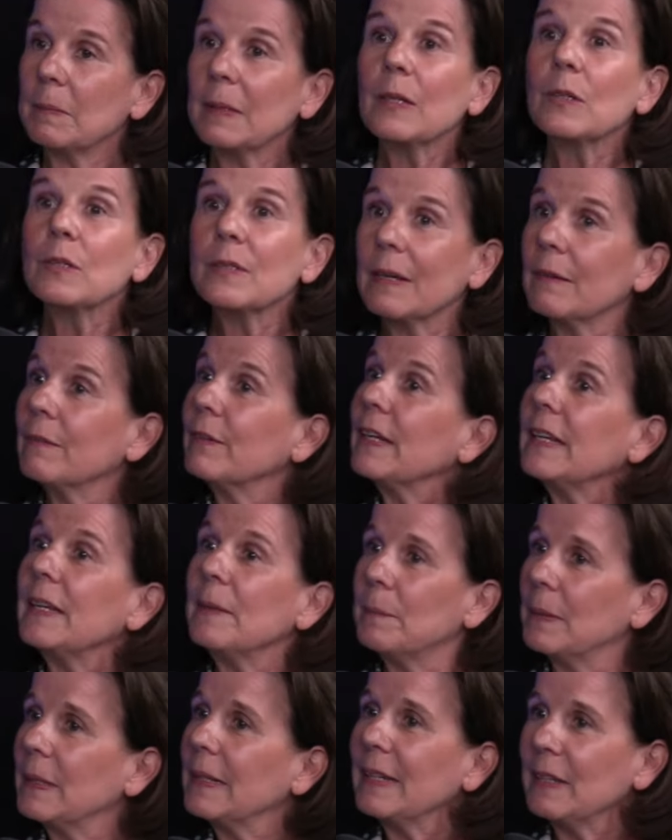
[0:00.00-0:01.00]
because i really
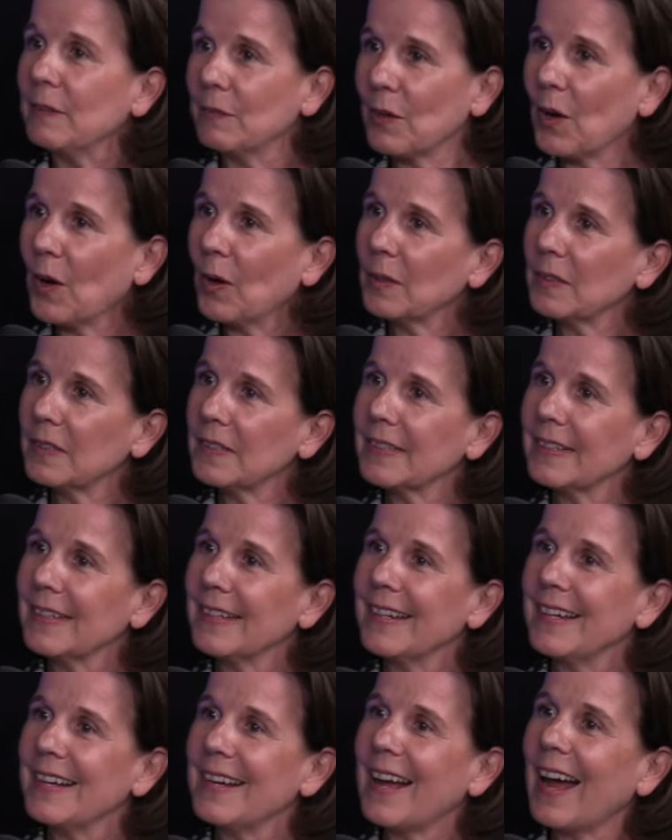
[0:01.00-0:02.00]
believe art
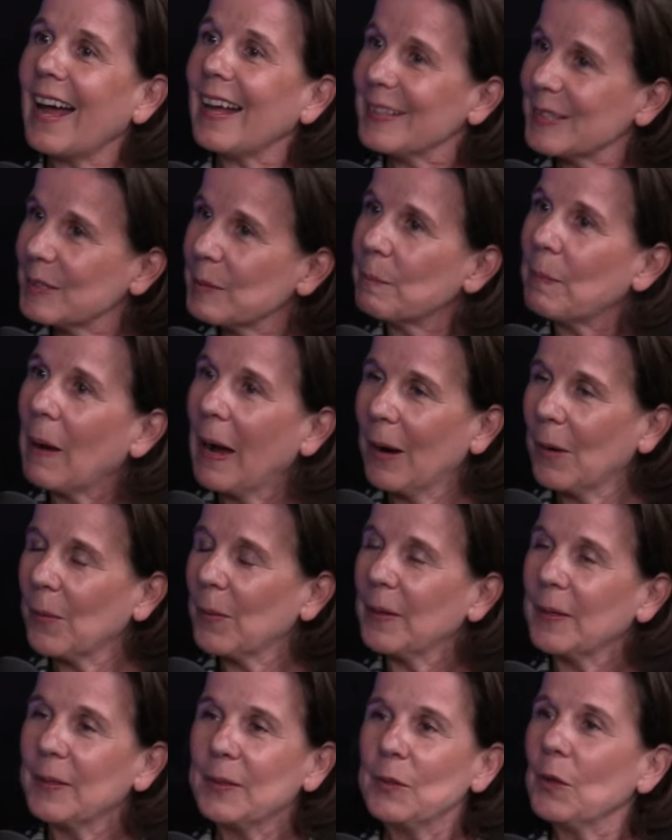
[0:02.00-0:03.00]
has the
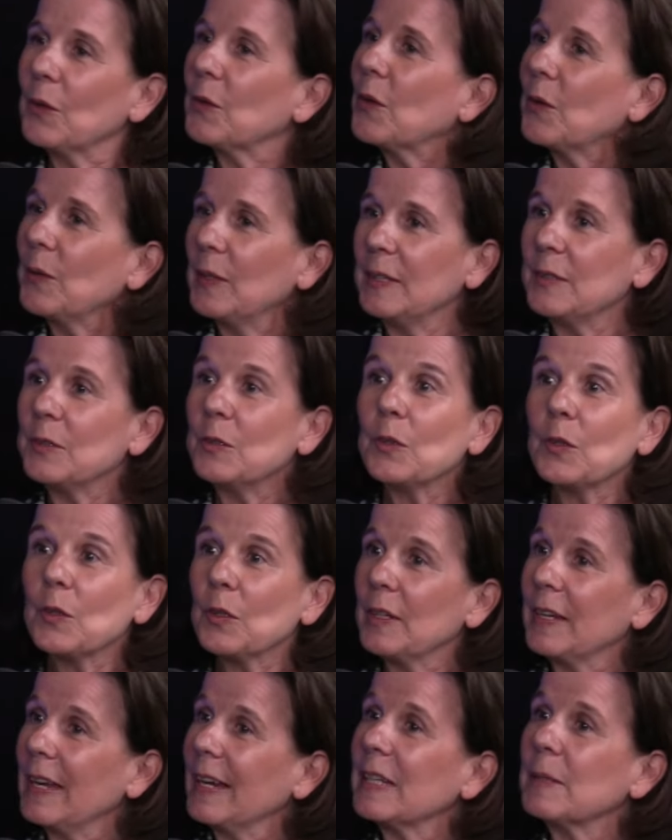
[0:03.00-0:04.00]
power not only to
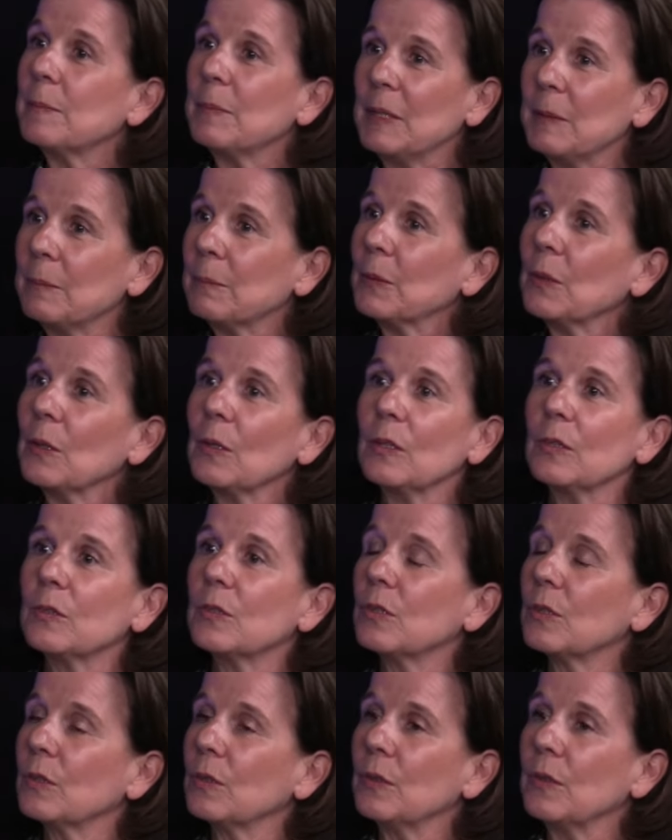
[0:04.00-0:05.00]
connect people
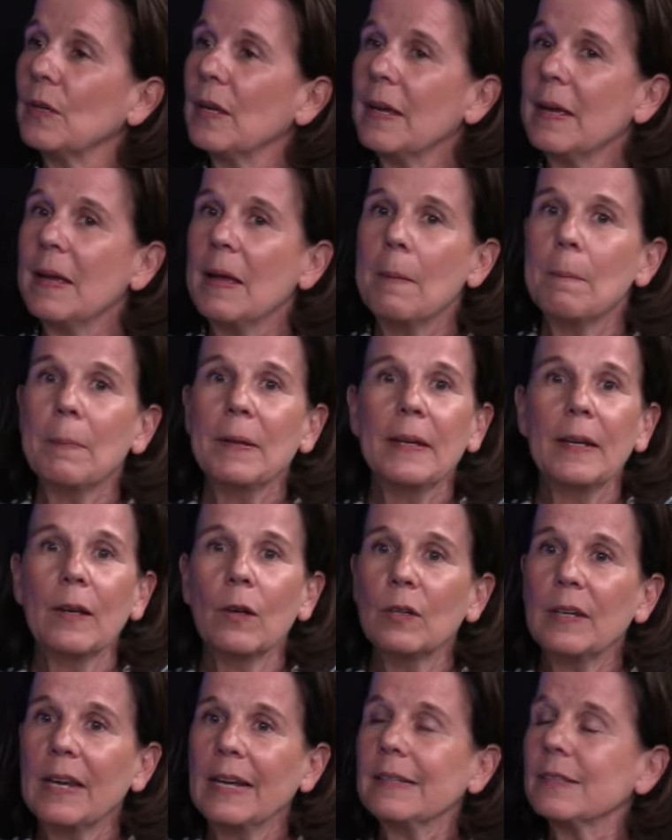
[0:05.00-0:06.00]
to but it
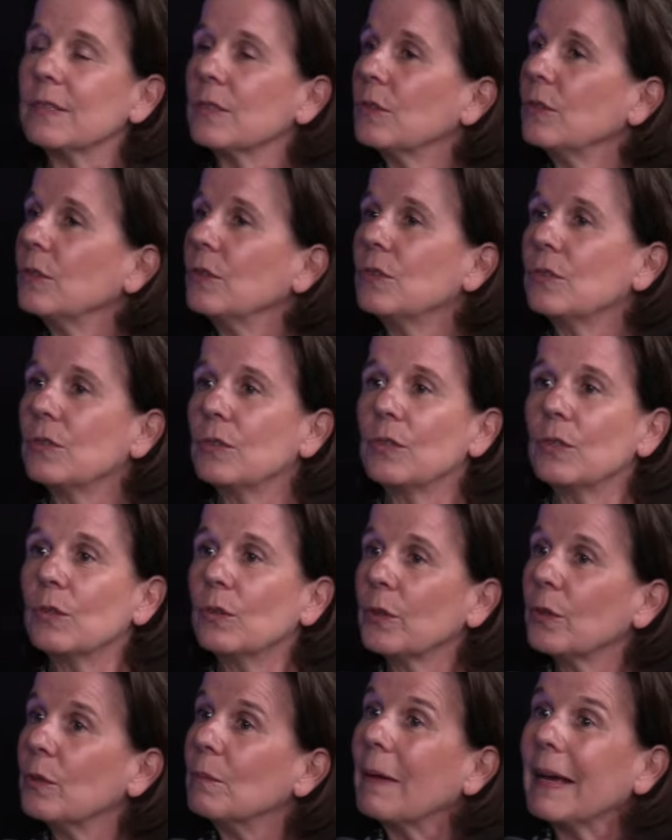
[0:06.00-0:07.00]
connects you to your
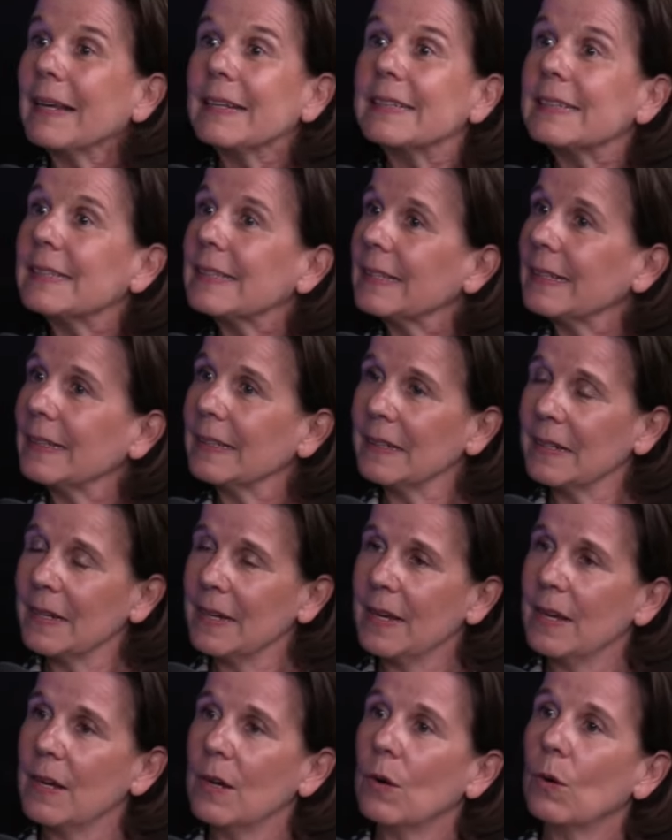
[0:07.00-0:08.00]
humanity
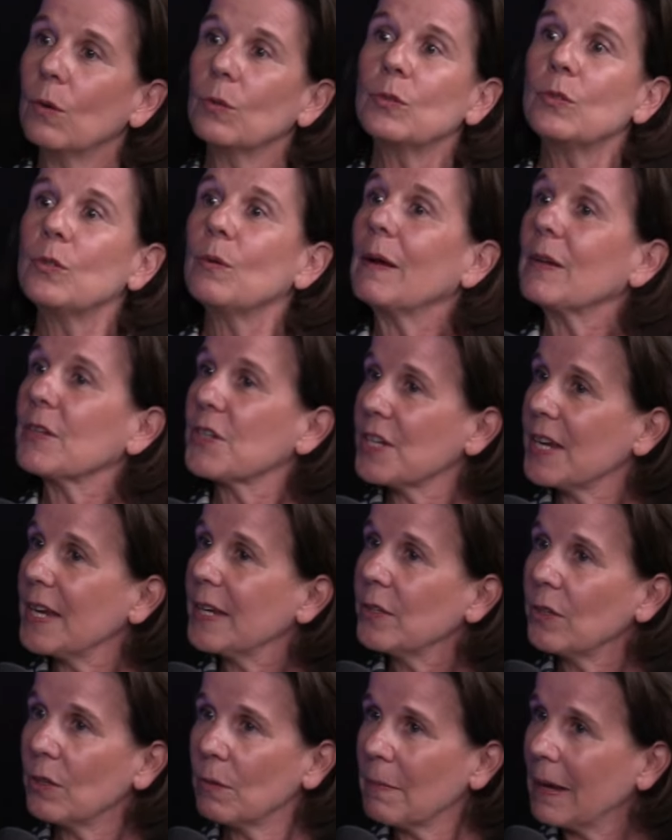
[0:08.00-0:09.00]
or to our
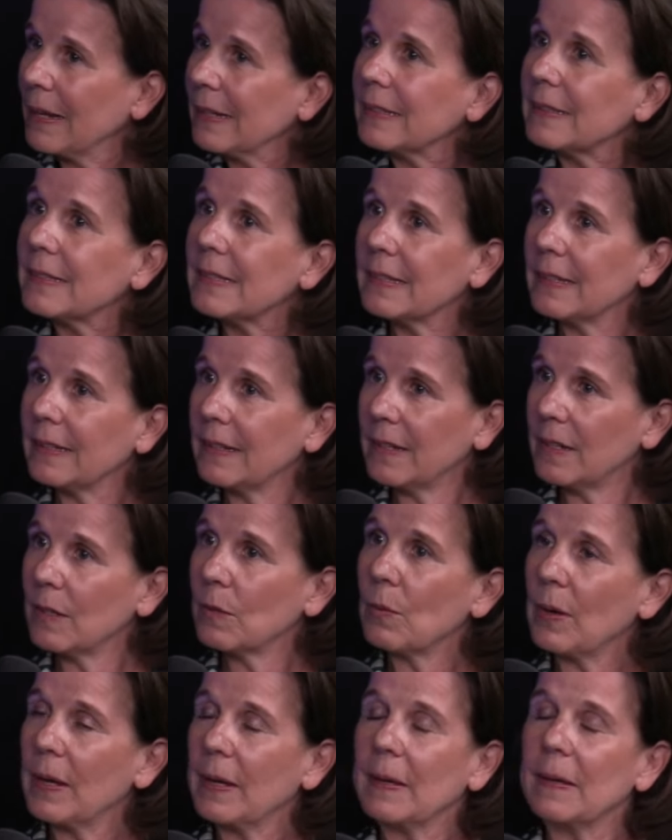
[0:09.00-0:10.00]
shared humanity in a
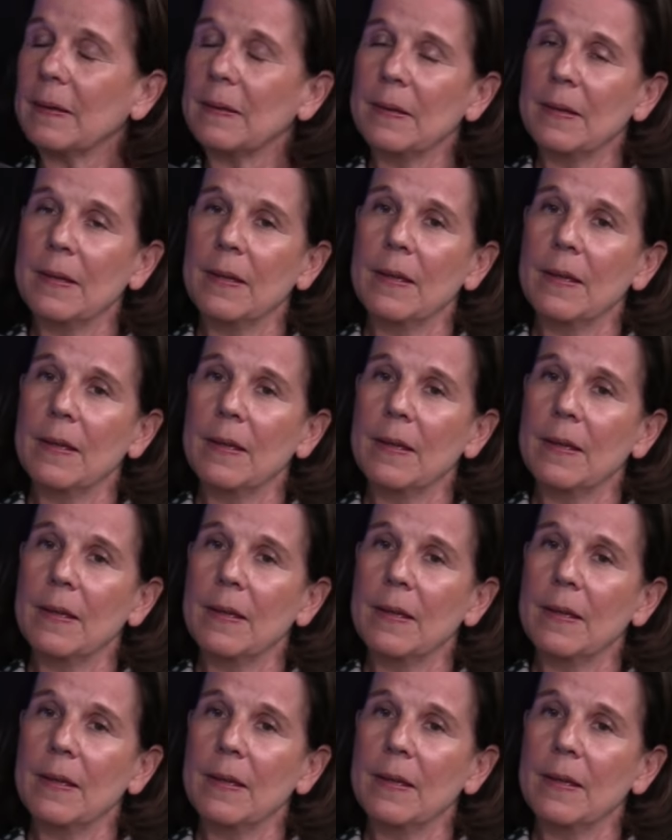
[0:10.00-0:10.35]
way